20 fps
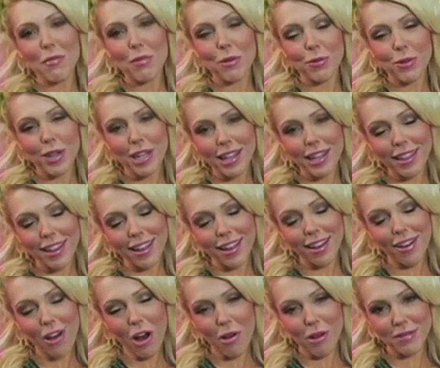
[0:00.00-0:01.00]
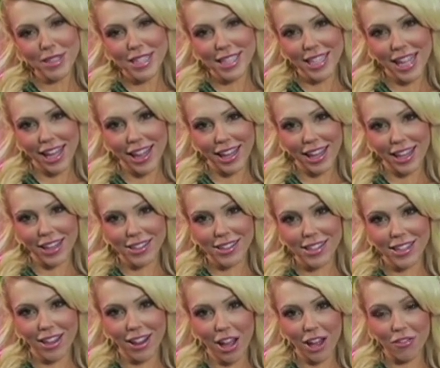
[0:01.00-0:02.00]
I've been reading the comments lately
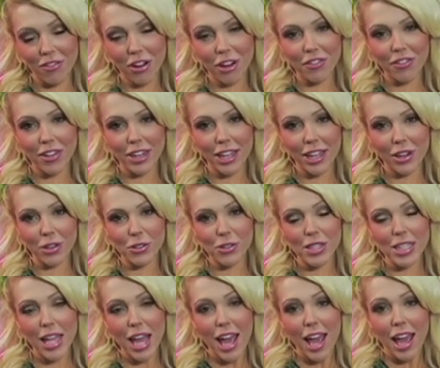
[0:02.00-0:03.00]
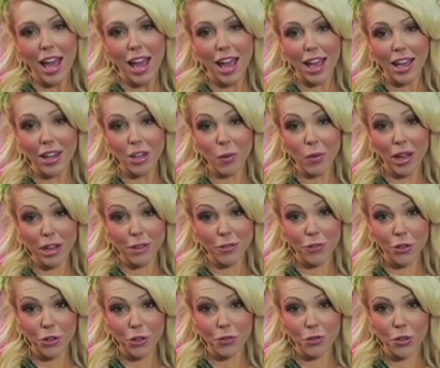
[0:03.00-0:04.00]
on a lot of our videos, and quite a
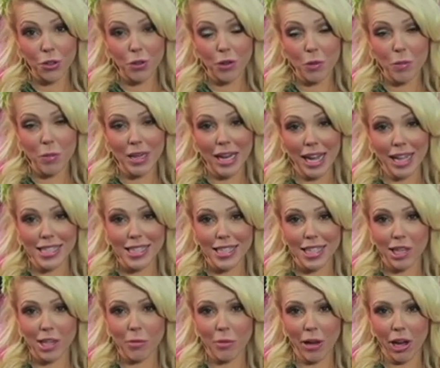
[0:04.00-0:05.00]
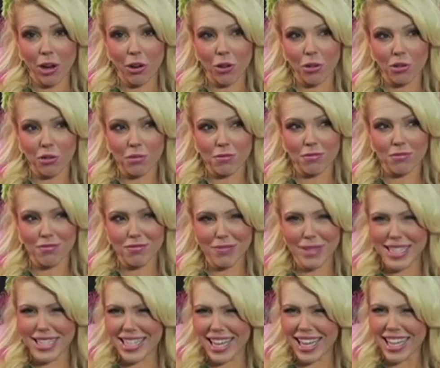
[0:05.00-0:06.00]
few of you have been asking about
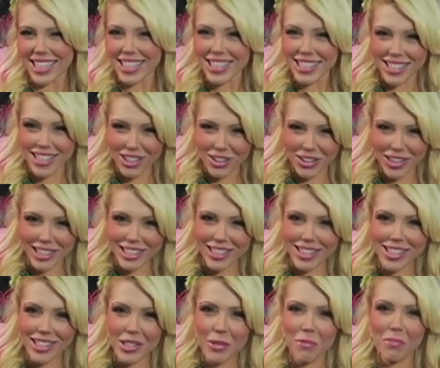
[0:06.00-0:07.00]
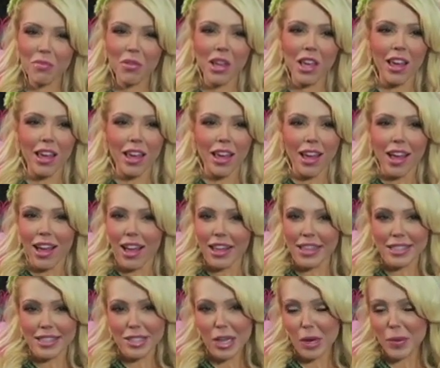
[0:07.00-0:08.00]
my diet secrets.
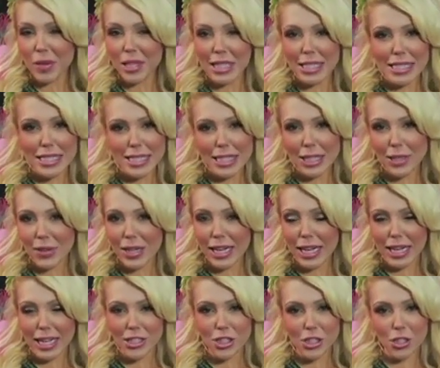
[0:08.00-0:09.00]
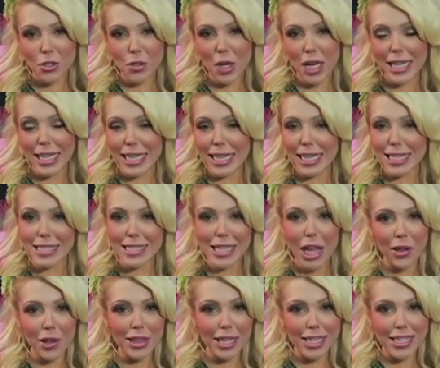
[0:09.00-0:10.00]
It's not really a secret, I just try to eat as
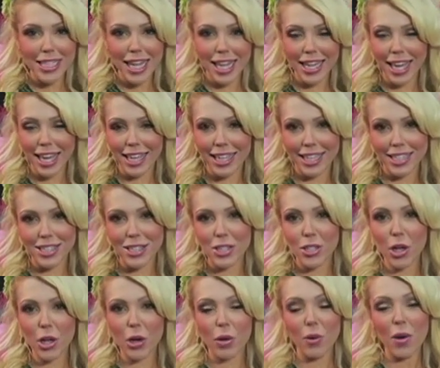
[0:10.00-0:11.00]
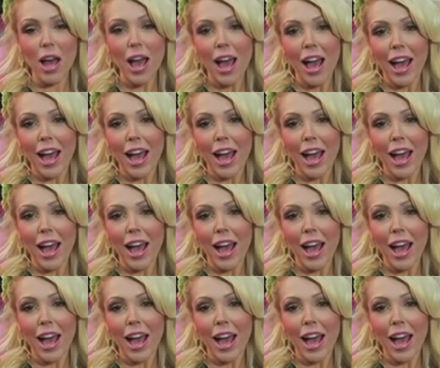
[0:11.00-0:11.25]
healthy as I can, so